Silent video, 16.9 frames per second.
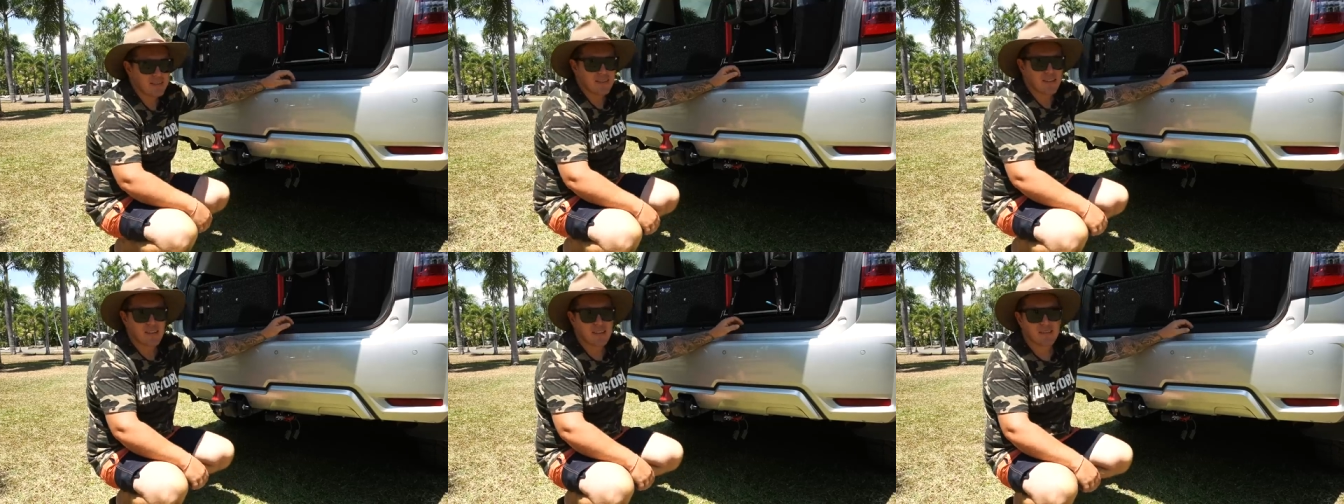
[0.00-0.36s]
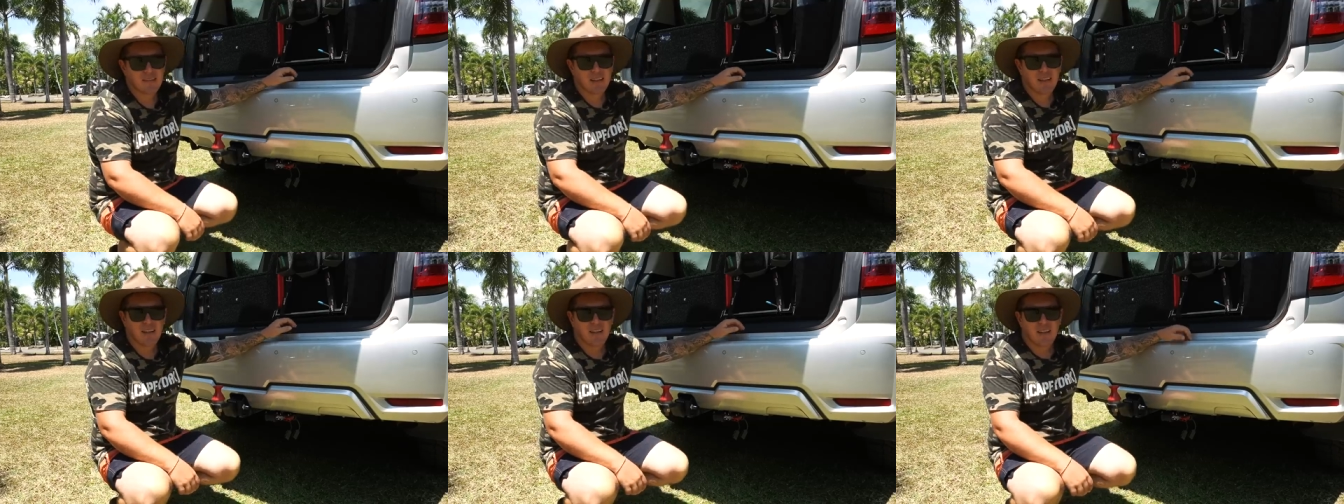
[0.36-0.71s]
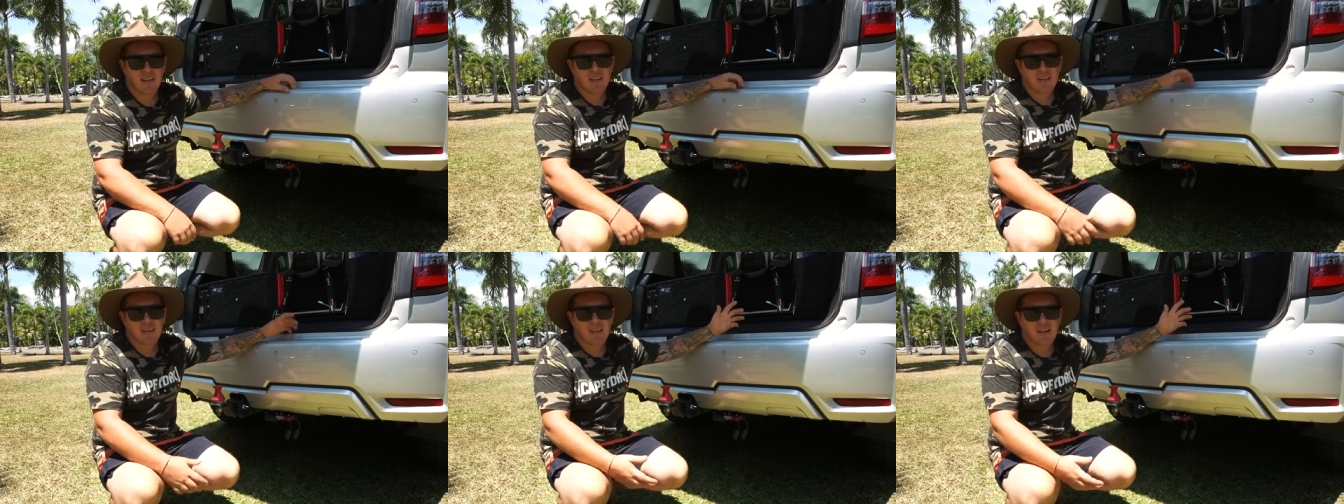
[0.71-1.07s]
So
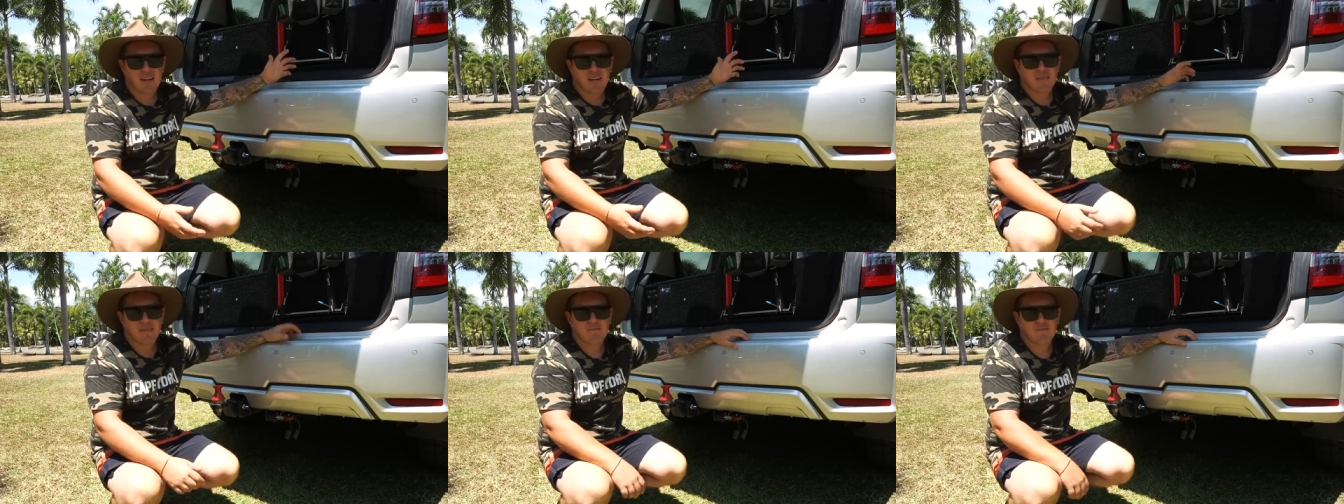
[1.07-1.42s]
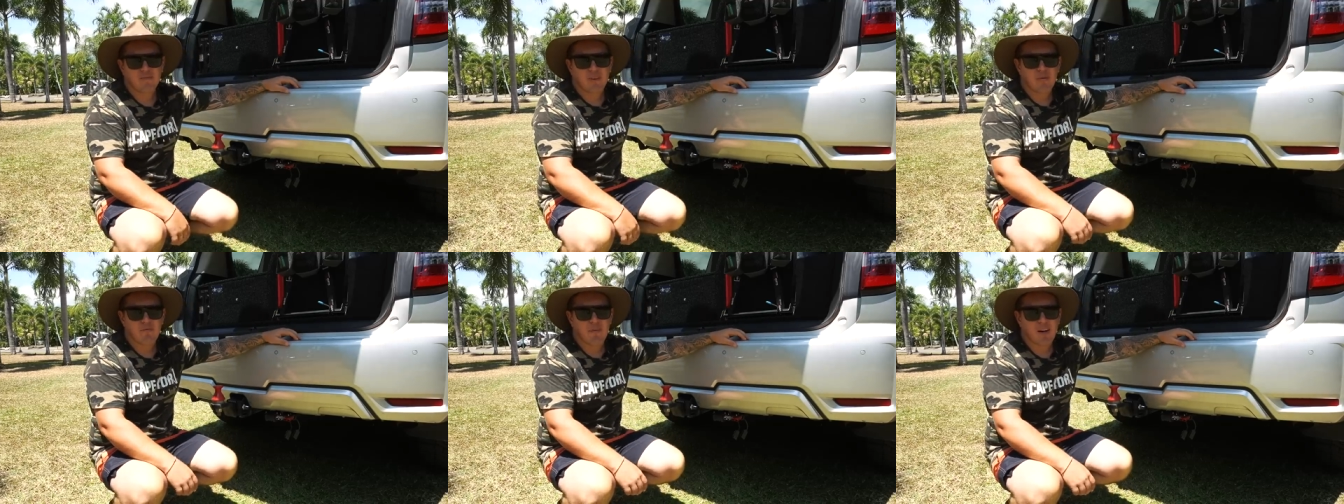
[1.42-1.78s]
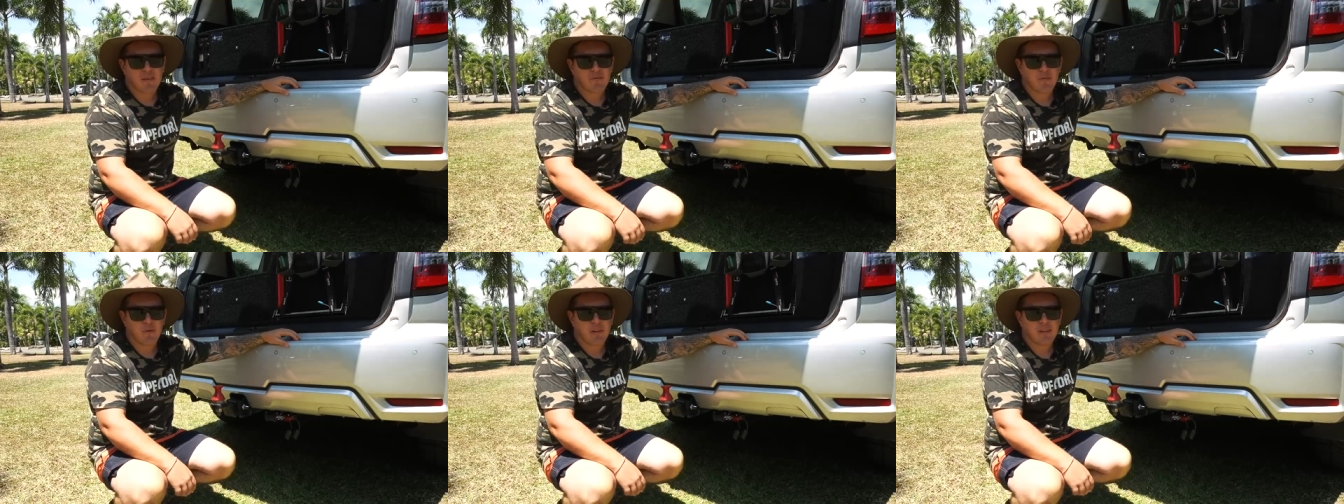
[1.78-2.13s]
yeah, fun
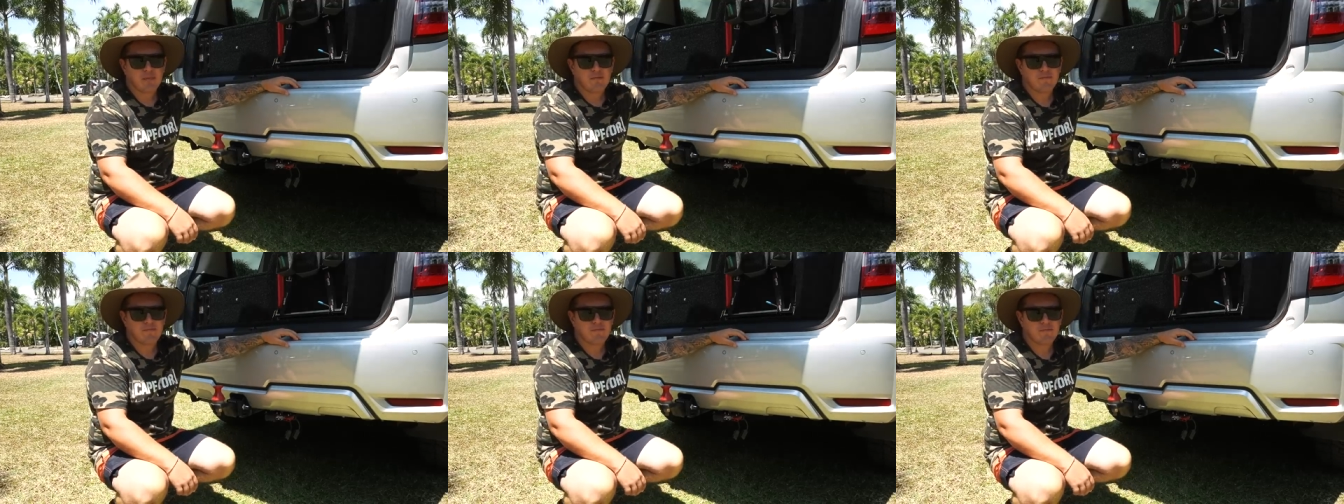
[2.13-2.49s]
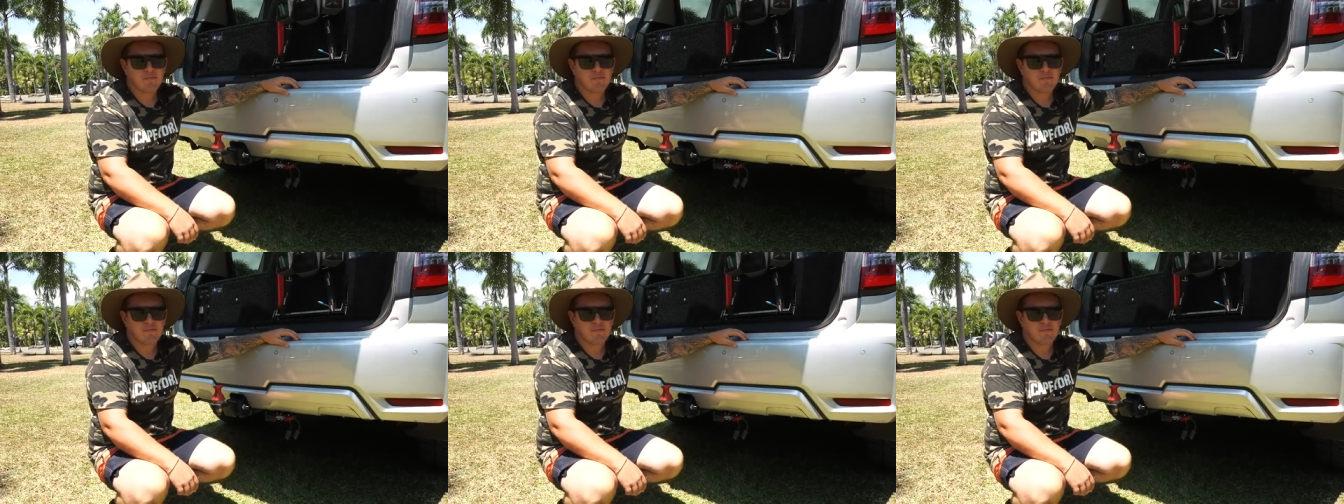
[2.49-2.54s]
fact for you,